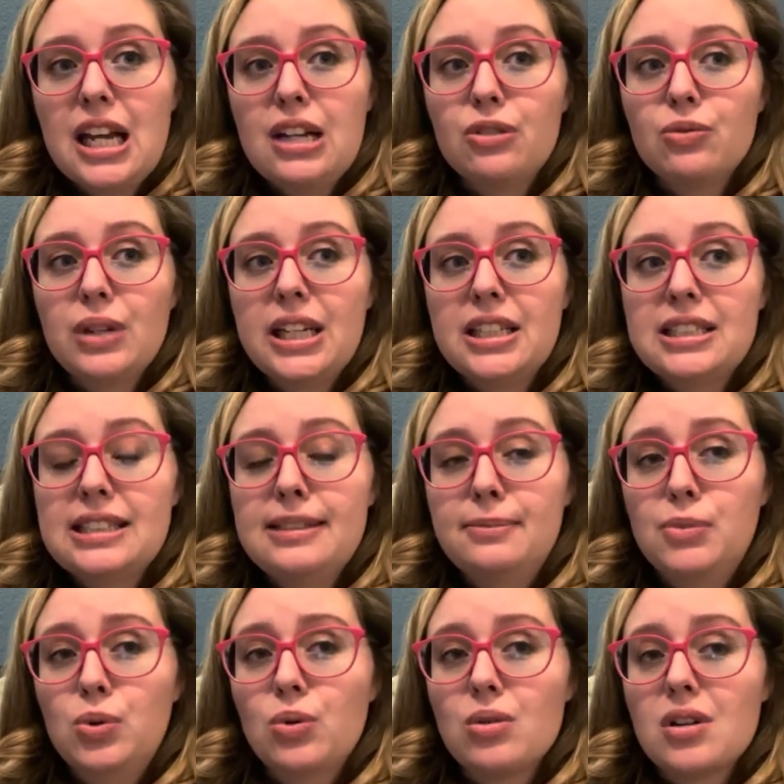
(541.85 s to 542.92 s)
and read some
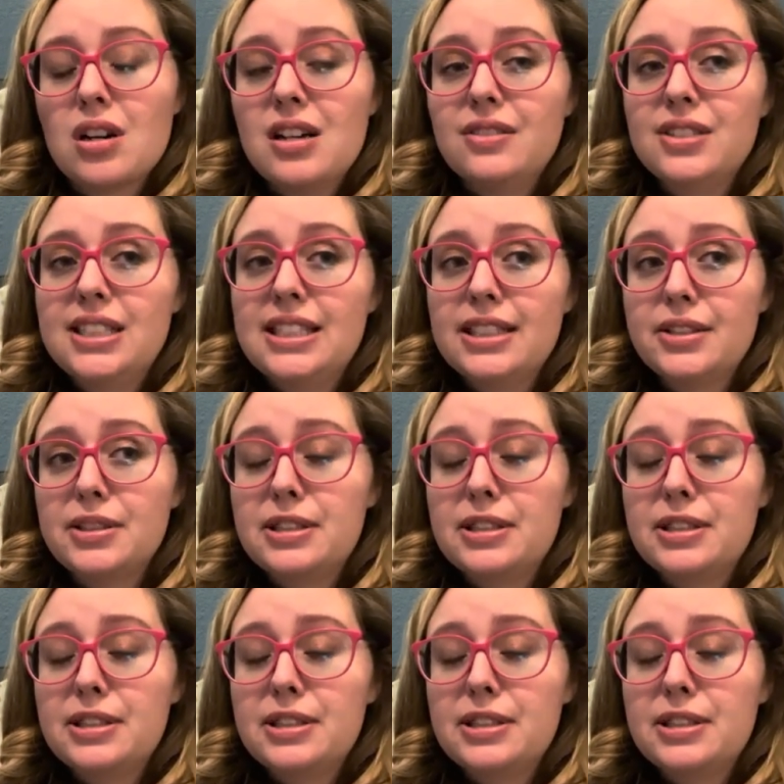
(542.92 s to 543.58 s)
more of Sierra